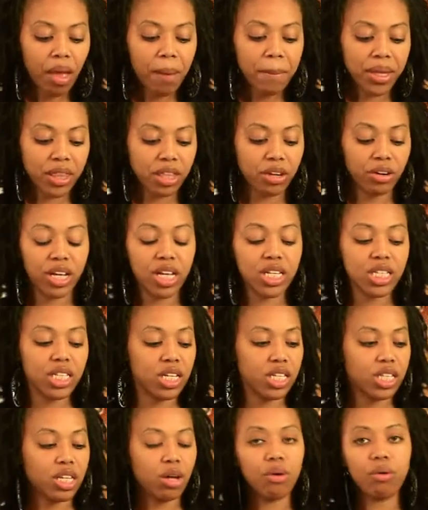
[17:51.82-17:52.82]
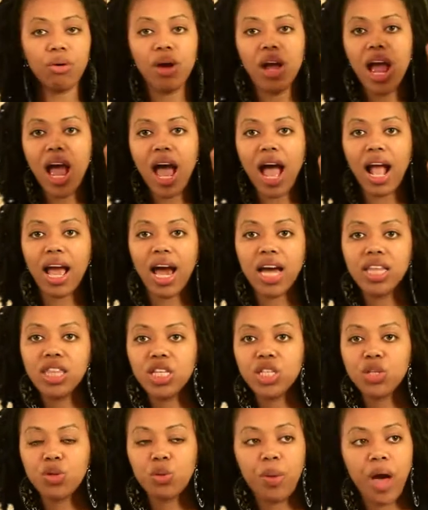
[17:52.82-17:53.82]
but there isn't. So I got
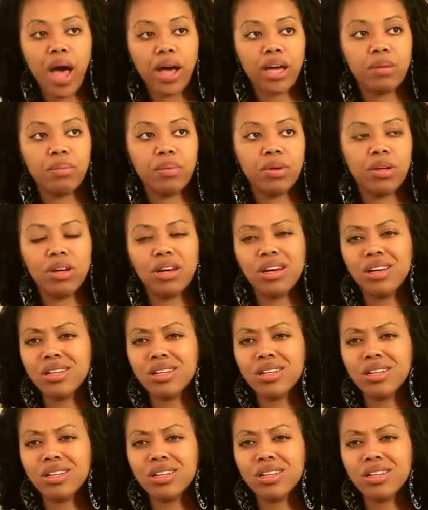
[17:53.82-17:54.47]
this little pocketbook.